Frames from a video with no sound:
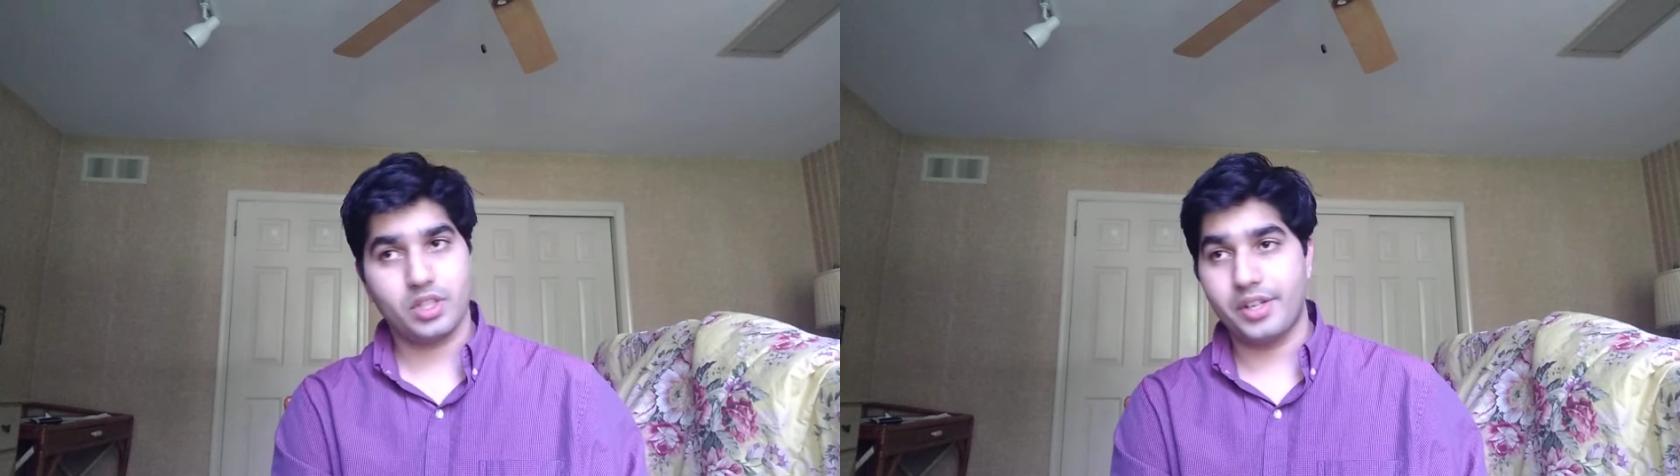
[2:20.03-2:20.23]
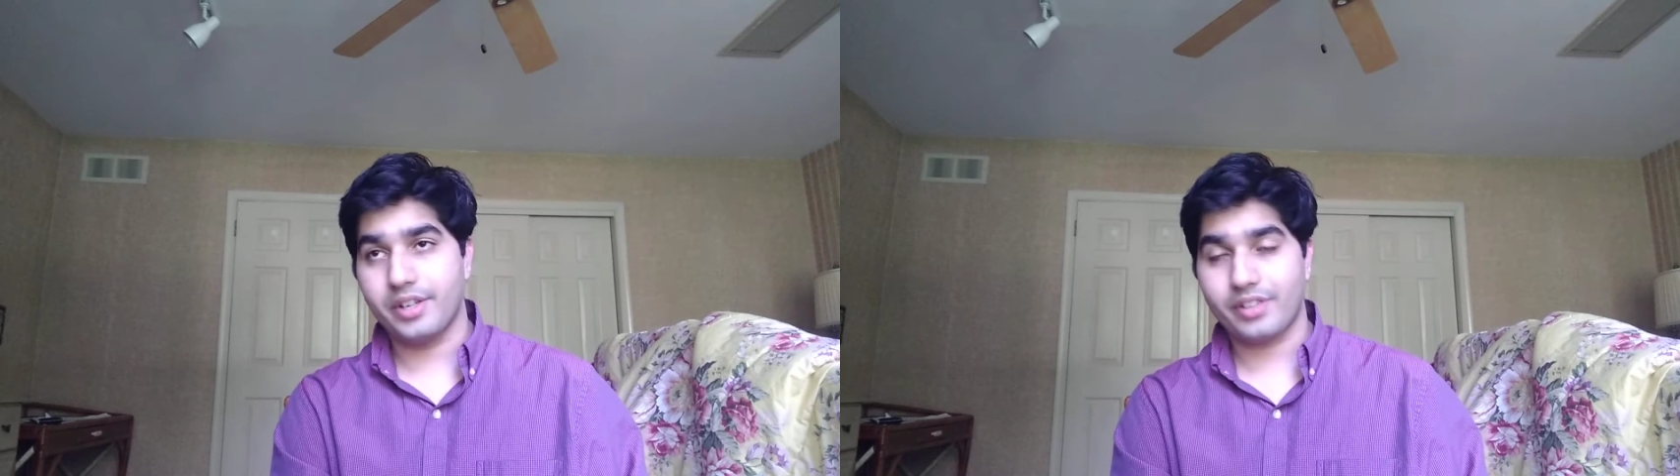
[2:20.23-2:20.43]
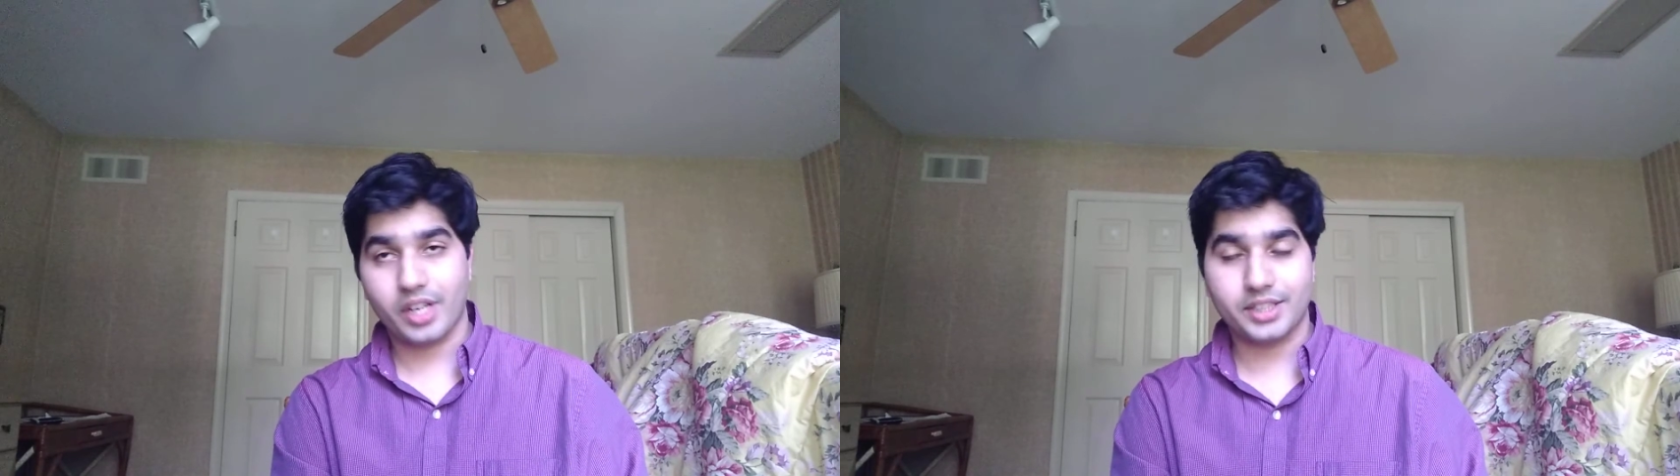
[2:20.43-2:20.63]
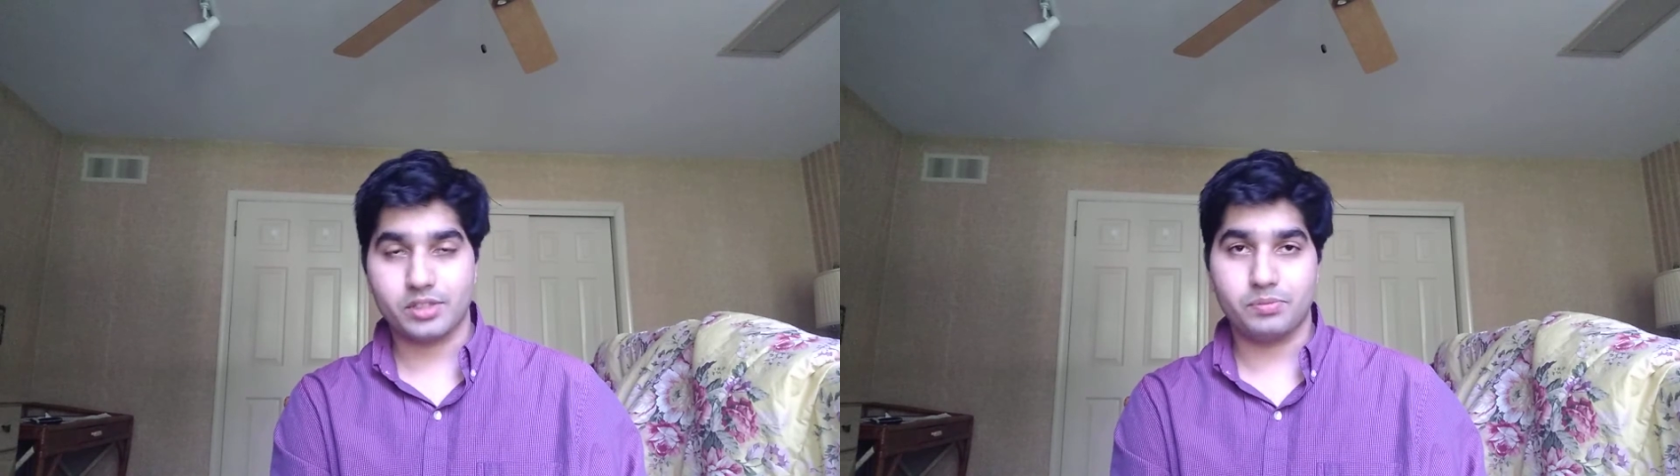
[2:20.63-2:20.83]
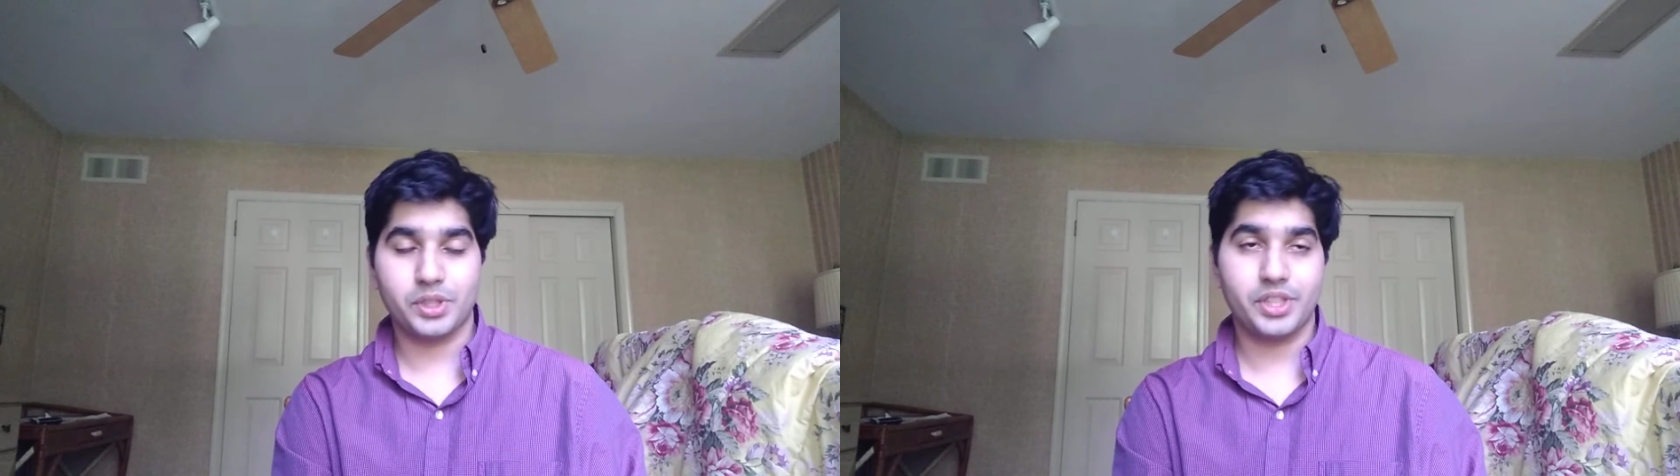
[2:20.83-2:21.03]
different kinds
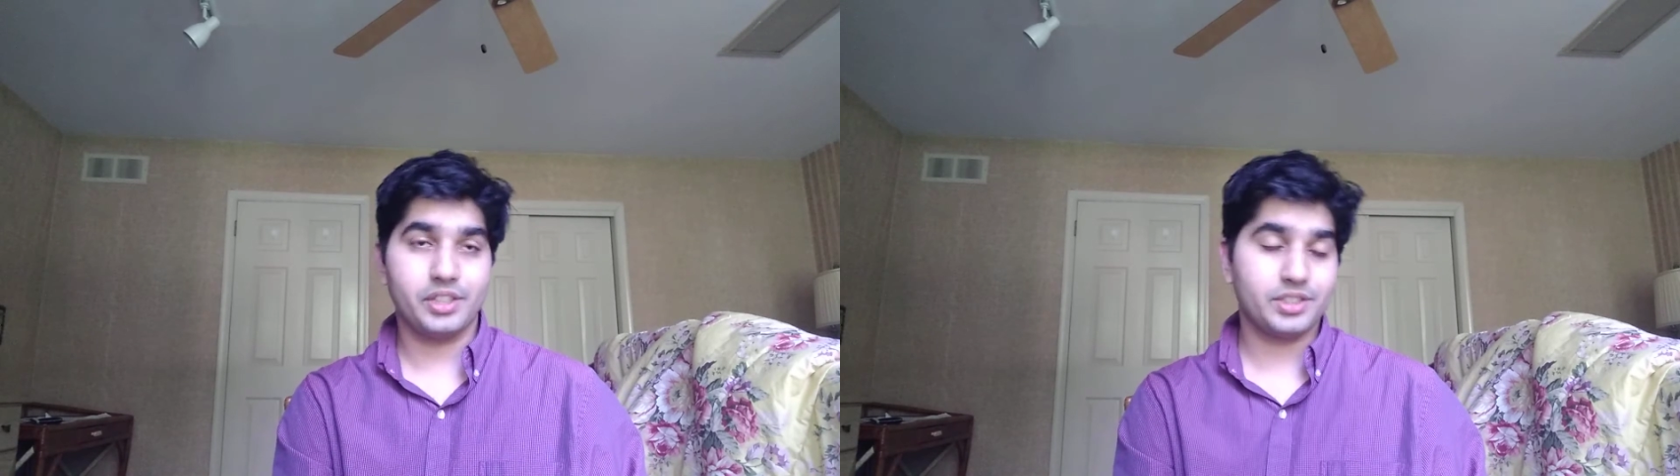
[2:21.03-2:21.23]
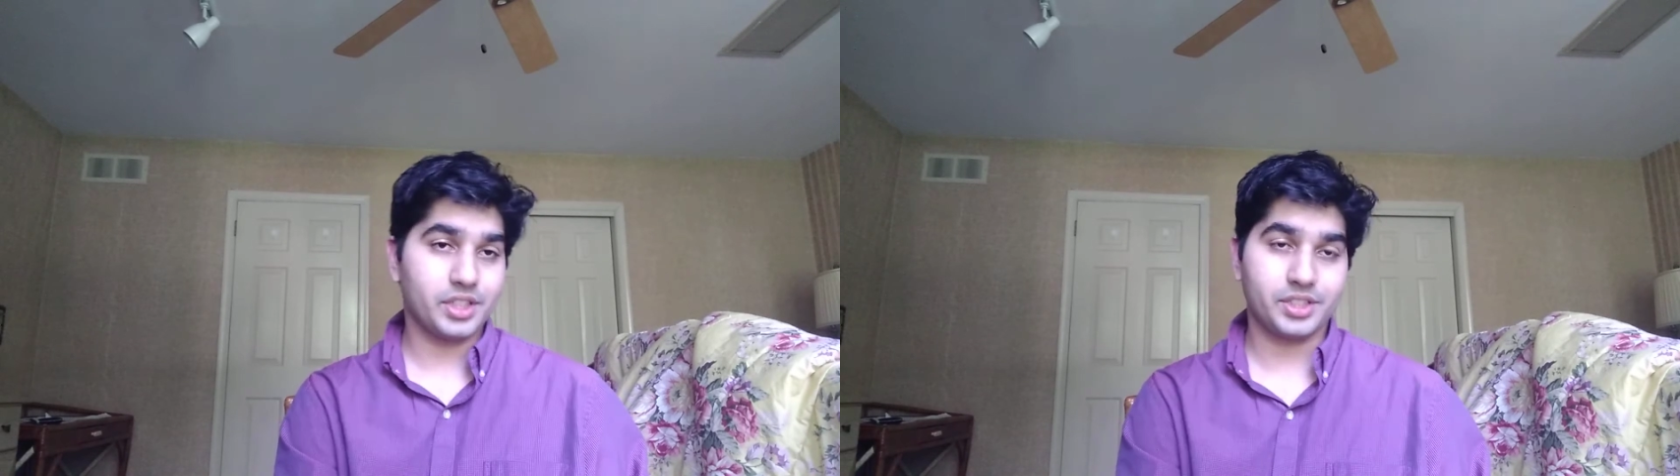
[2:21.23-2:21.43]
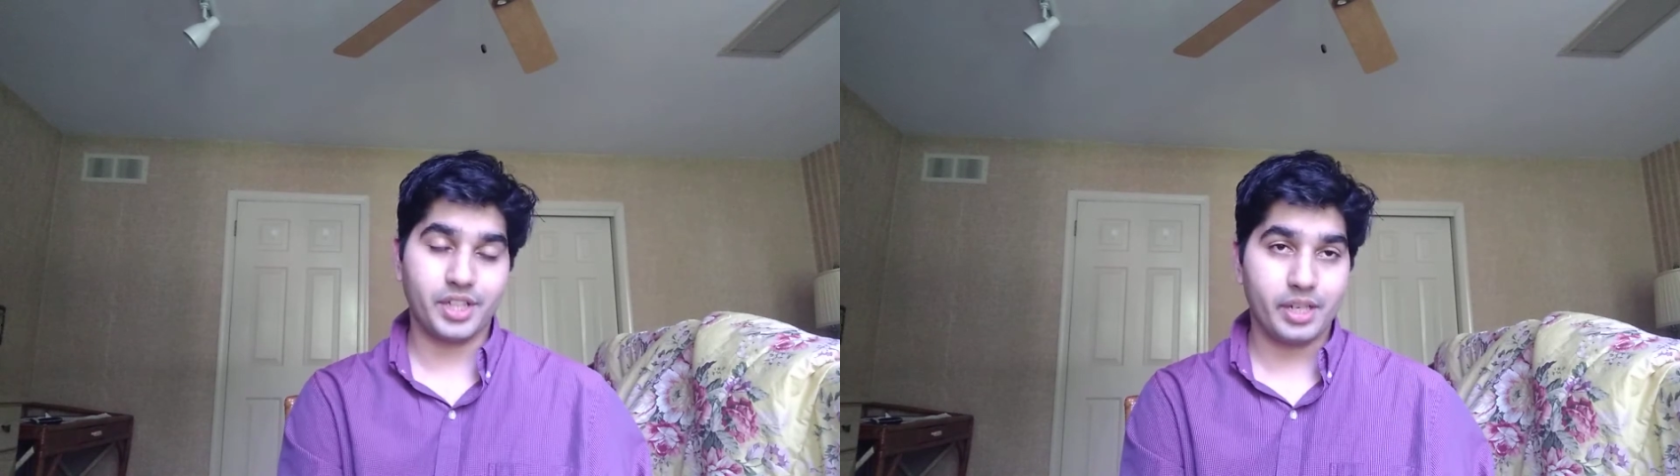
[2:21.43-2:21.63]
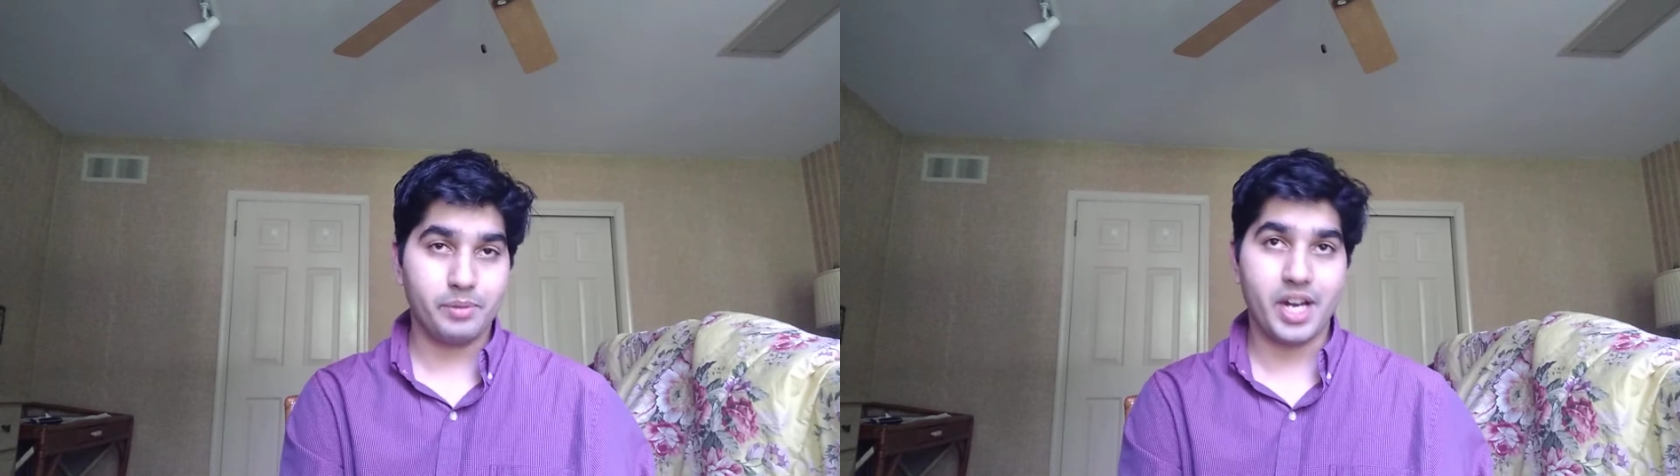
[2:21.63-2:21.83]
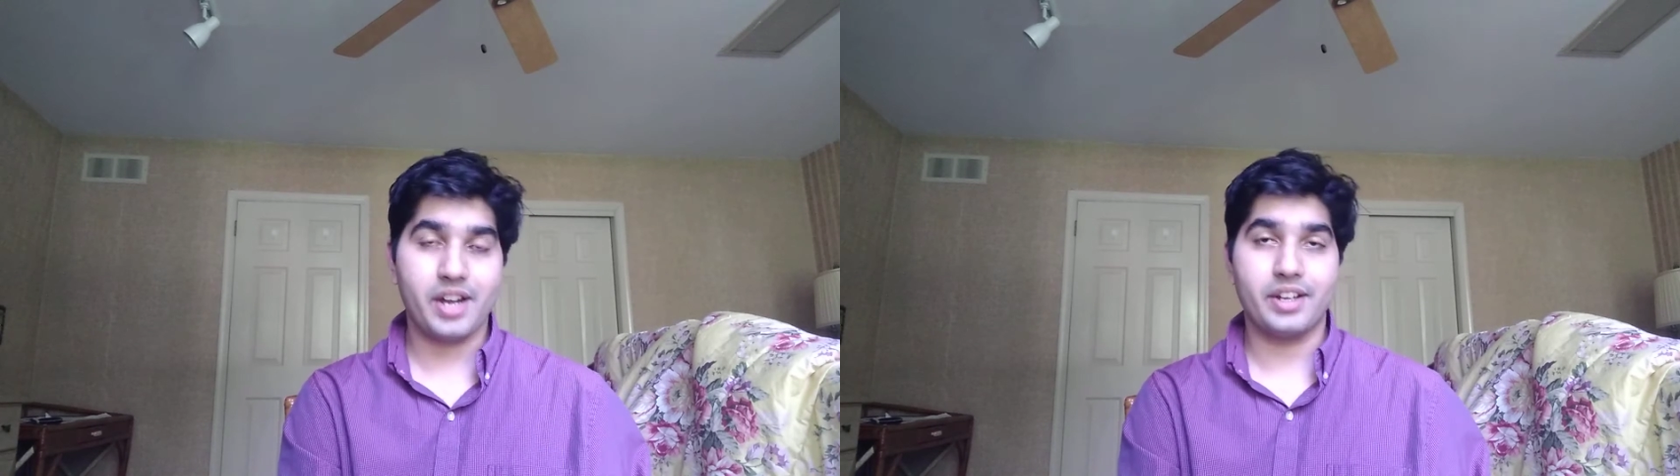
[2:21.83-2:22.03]
of machines, the study
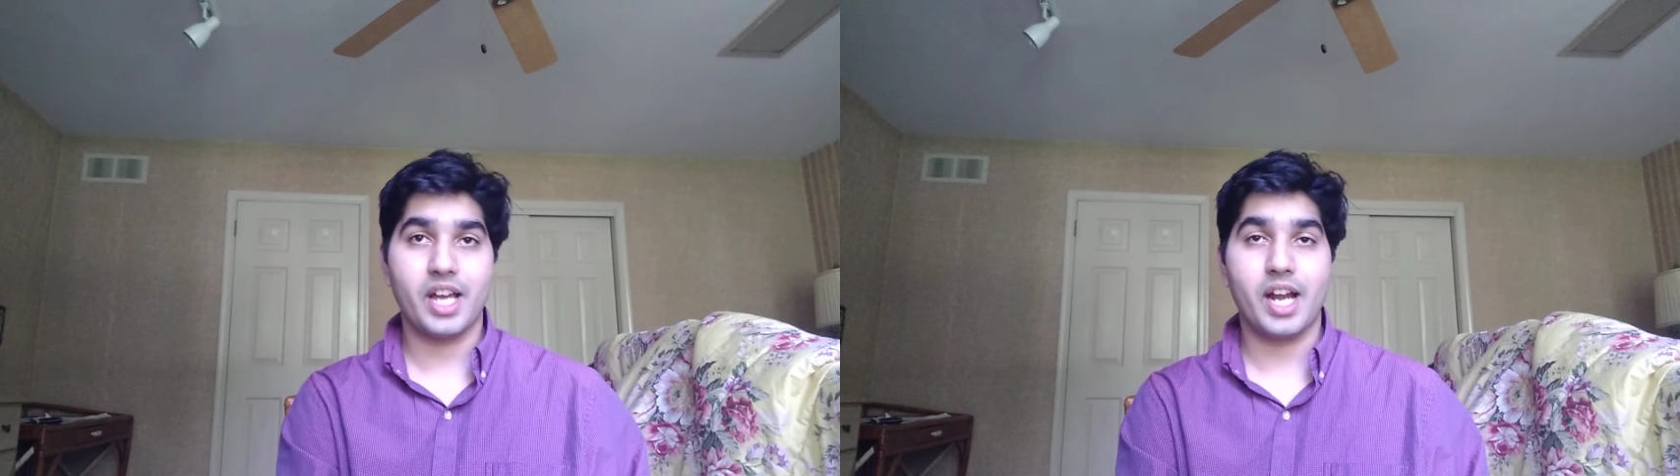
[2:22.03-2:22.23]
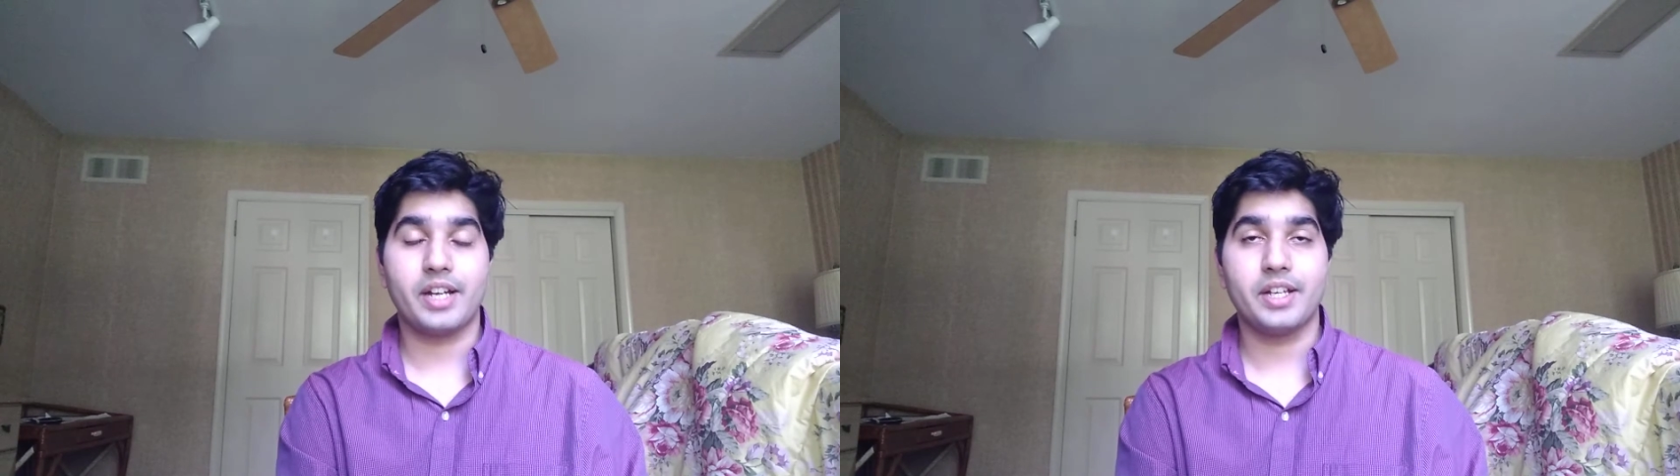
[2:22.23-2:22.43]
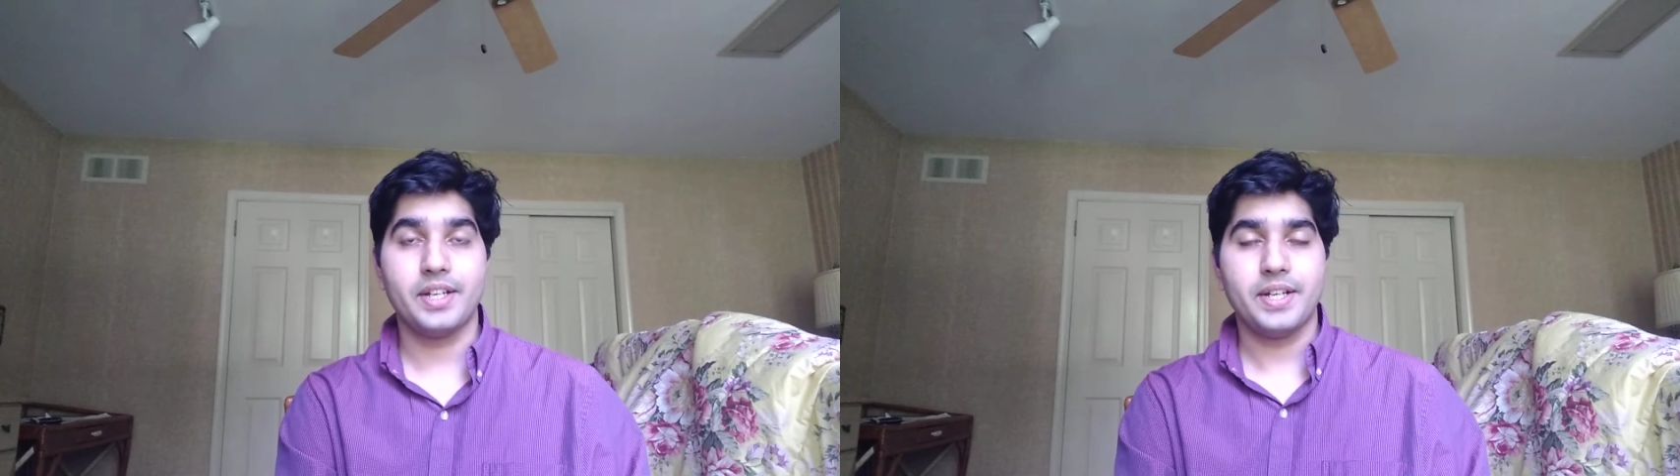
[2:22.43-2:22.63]
behind that.